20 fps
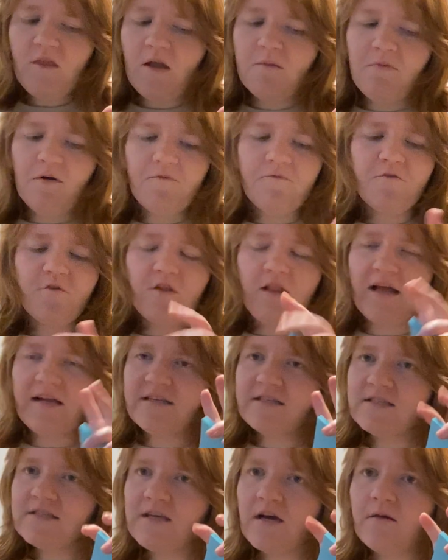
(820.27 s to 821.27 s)
But for like
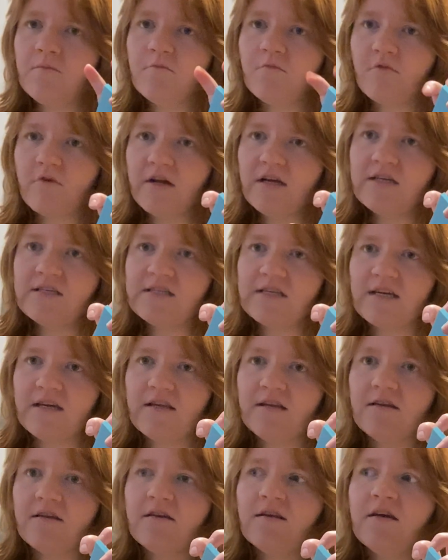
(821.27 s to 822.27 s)
some
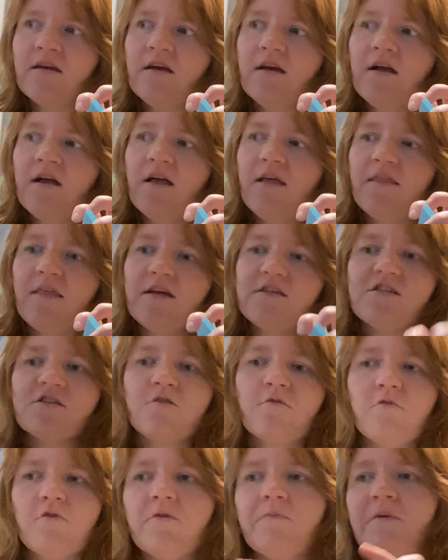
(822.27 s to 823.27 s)
reason, that
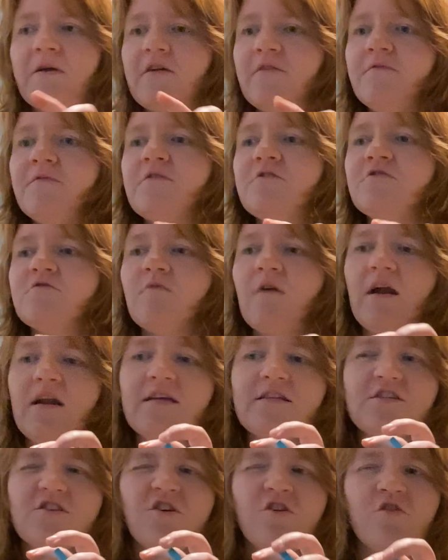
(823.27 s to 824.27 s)
Scorpion feels right.
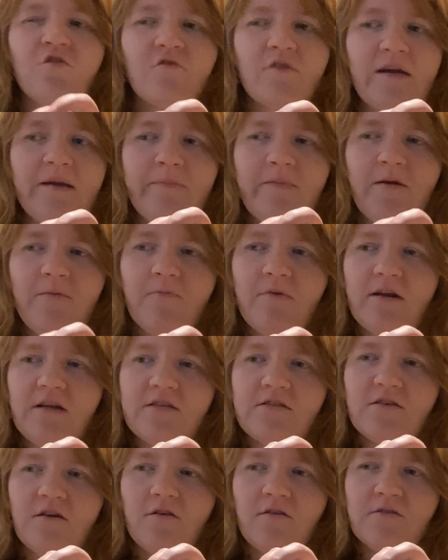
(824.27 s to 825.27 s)
It's creepy, but
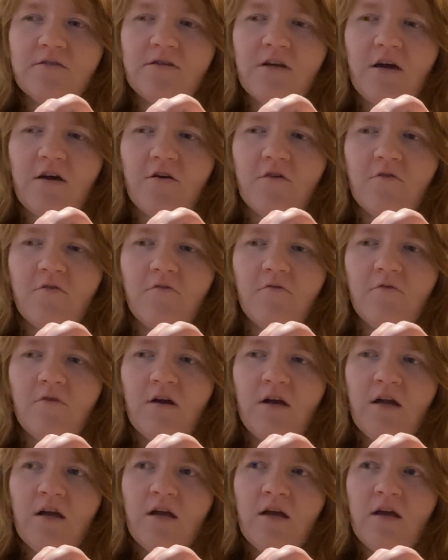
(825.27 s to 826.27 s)
it's also
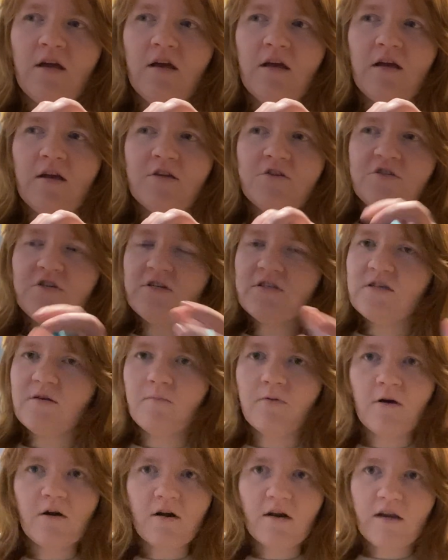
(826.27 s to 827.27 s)
just a
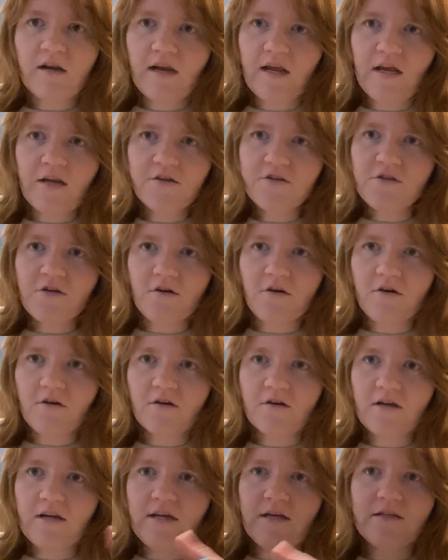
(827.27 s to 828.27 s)
part of nature.
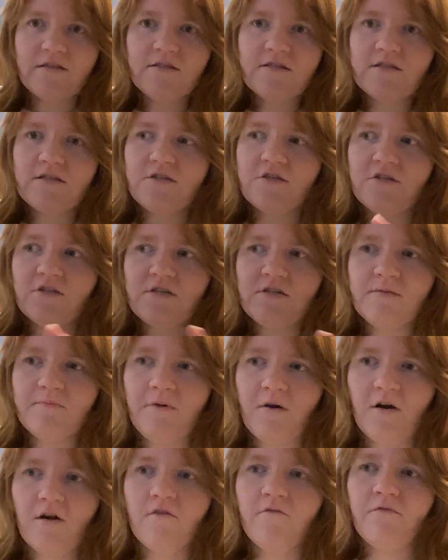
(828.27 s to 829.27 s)
It's just a
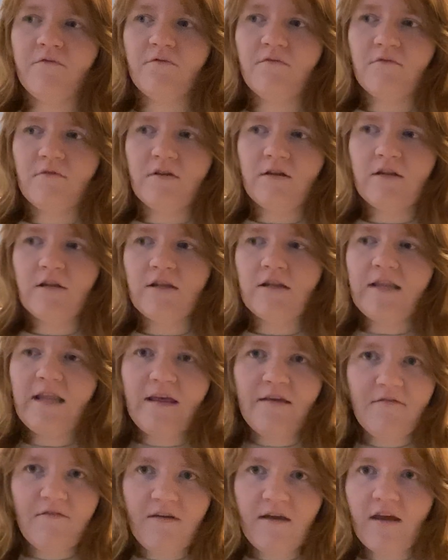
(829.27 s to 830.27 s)
part of
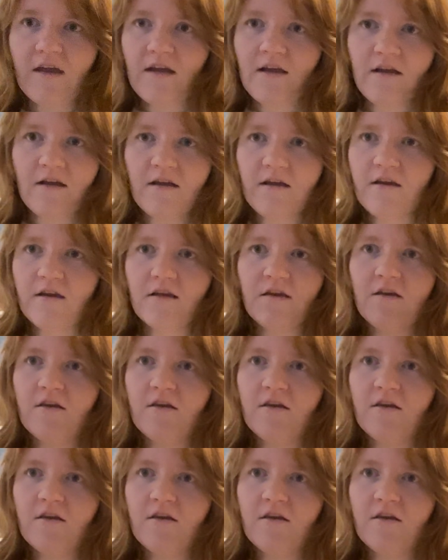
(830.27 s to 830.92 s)
living.